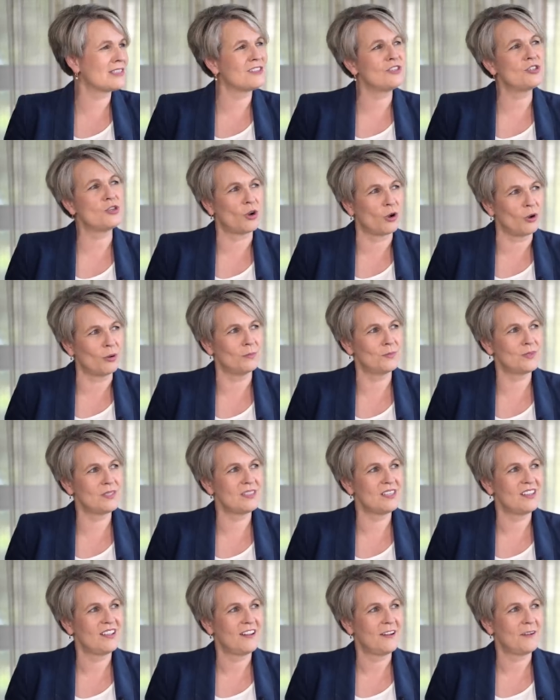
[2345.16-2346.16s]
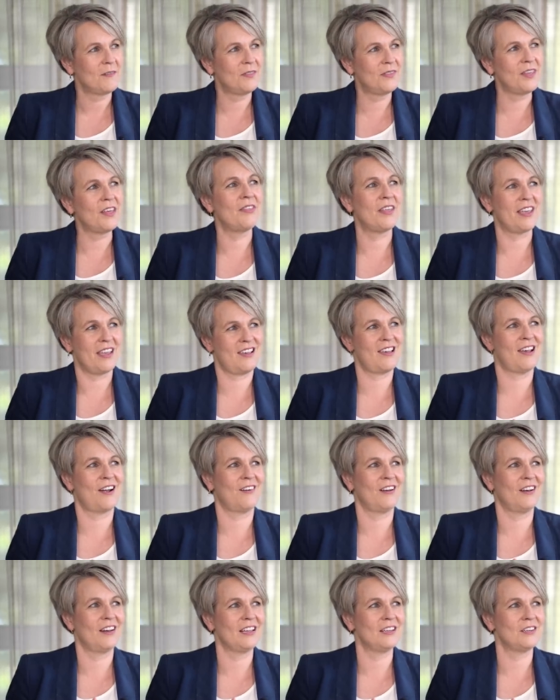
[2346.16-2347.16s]
the jobs that they're
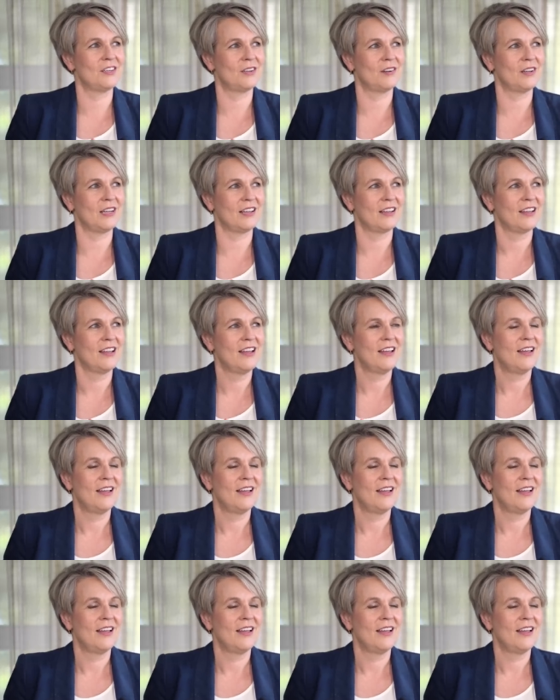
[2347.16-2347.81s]
currently doing.